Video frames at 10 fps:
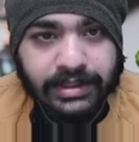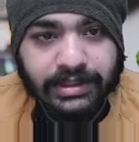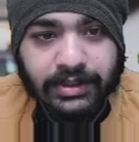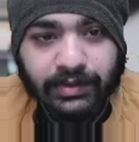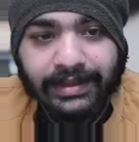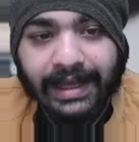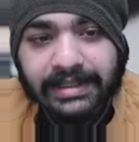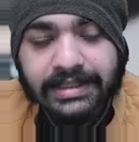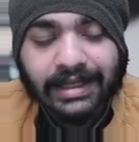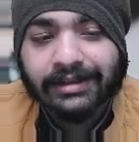So
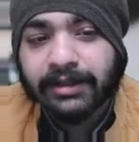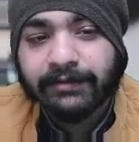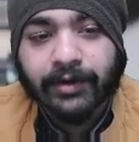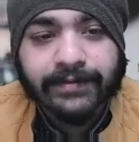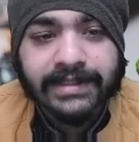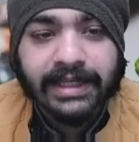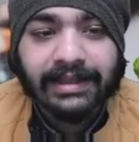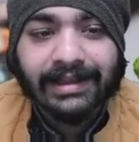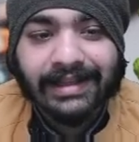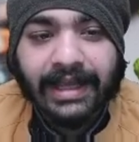that's another way of saying
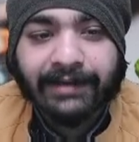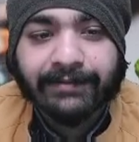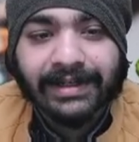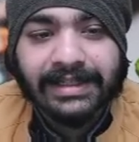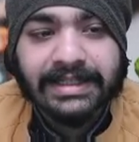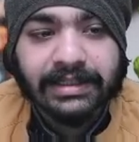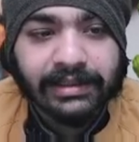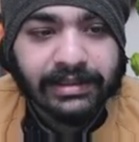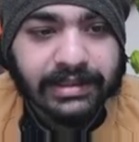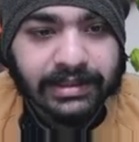that they have
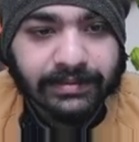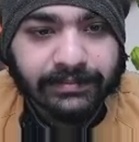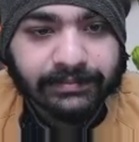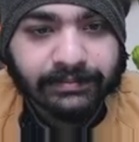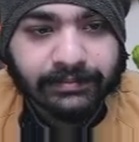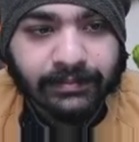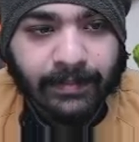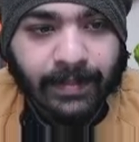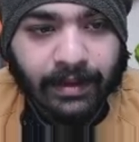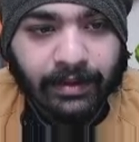concerns.
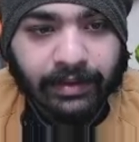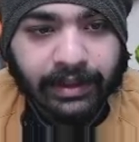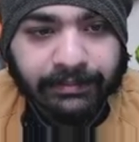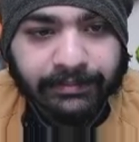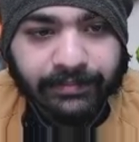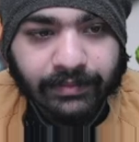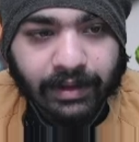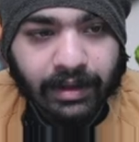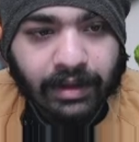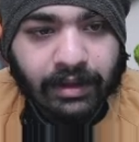Okay.
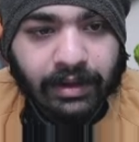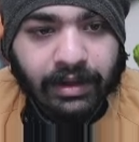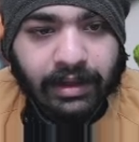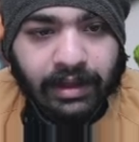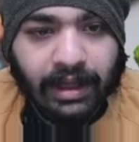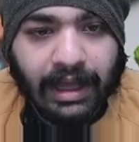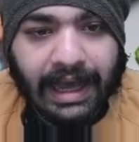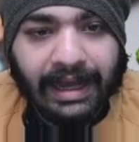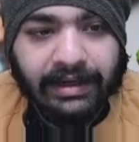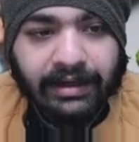
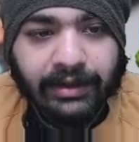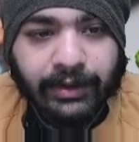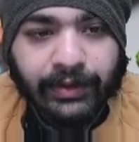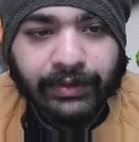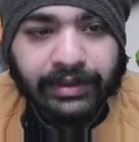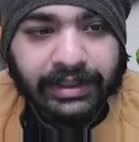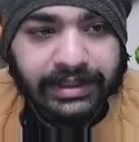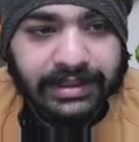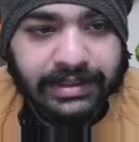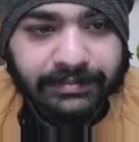And due to
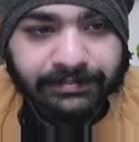this,